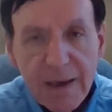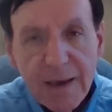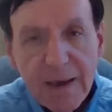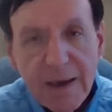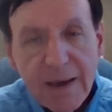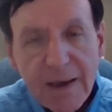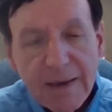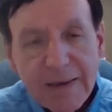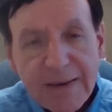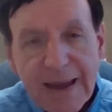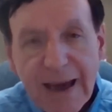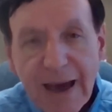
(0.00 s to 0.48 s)

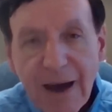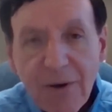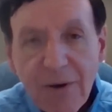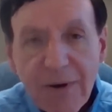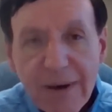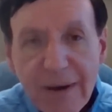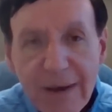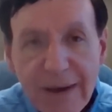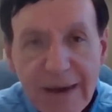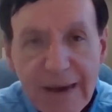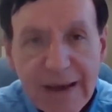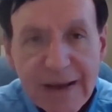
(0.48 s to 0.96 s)
Now,
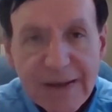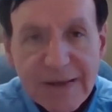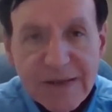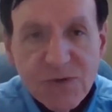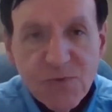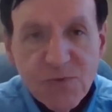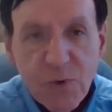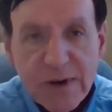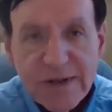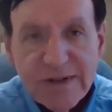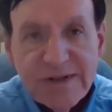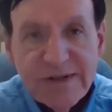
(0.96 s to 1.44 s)
it's
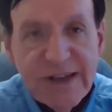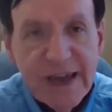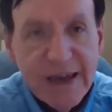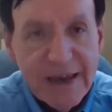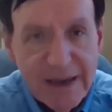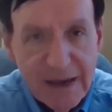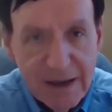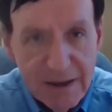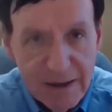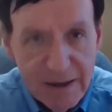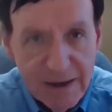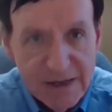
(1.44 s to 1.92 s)

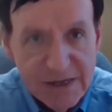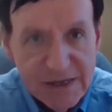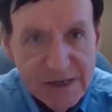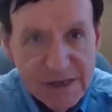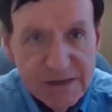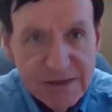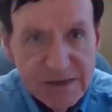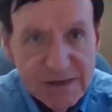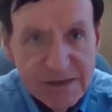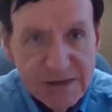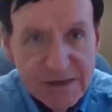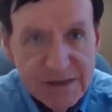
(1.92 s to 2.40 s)

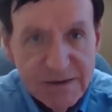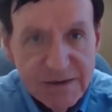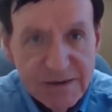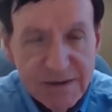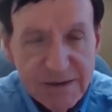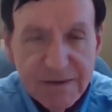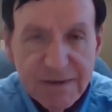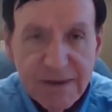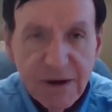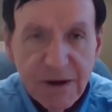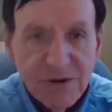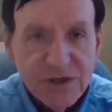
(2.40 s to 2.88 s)
ridiculous.
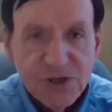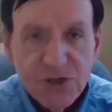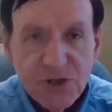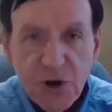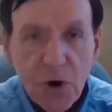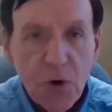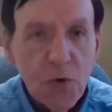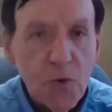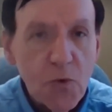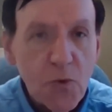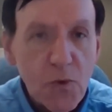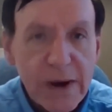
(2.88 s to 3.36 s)
There's
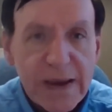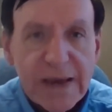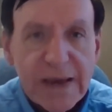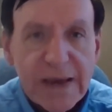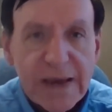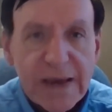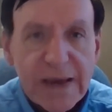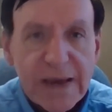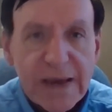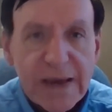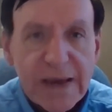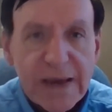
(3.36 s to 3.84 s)
no
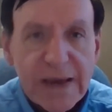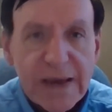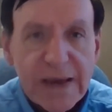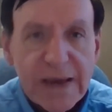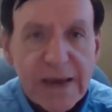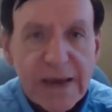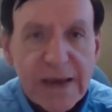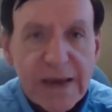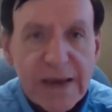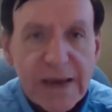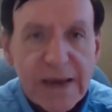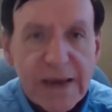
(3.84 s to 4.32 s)

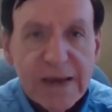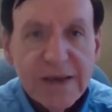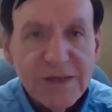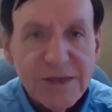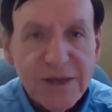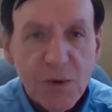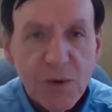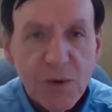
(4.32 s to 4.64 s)
reason why a